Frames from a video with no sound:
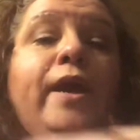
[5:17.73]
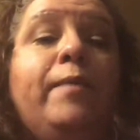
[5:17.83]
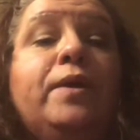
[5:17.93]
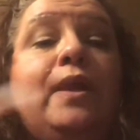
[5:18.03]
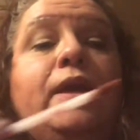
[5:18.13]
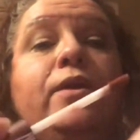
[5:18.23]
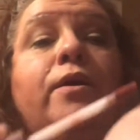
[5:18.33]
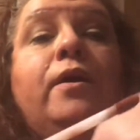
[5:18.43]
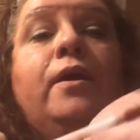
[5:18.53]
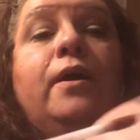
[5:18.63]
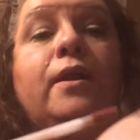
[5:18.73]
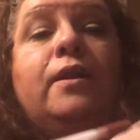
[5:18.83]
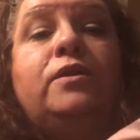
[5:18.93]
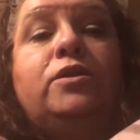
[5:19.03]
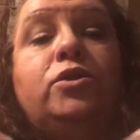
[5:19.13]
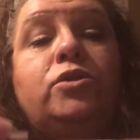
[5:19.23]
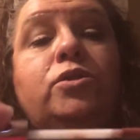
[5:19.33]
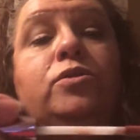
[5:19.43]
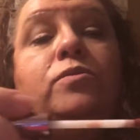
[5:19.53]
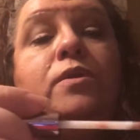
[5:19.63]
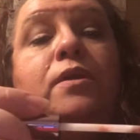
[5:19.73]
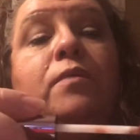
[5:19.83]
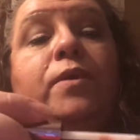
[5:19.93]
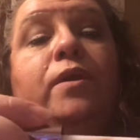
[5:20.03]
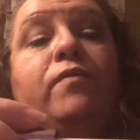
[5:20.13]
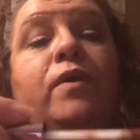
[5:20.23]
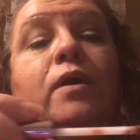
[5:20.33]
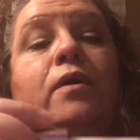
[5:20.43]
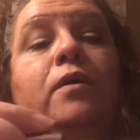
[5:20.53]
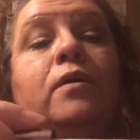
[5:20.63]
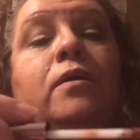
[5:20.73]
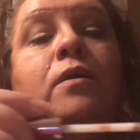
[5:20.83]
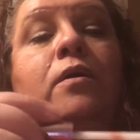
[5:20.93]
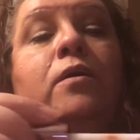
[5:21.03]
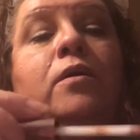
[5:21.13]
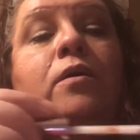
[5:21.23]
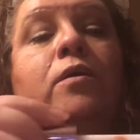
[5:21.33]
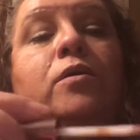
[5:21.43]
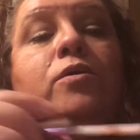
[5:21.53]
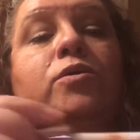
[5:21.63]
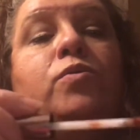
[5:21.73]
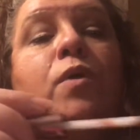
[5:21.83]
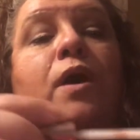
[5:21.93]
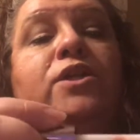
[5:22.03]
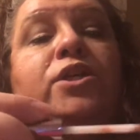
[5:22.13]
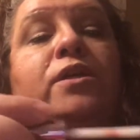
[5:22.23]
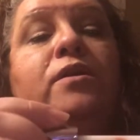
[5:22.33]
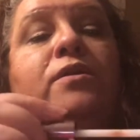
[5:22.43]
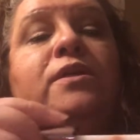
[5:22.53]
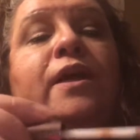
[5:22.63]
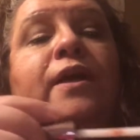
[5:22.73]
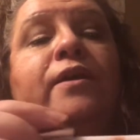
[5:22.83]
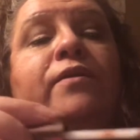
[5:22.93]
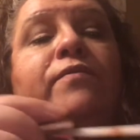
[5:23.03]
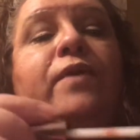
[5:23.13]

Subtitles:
applicator. Let's just do a little bit of a swatchy. It looks kind of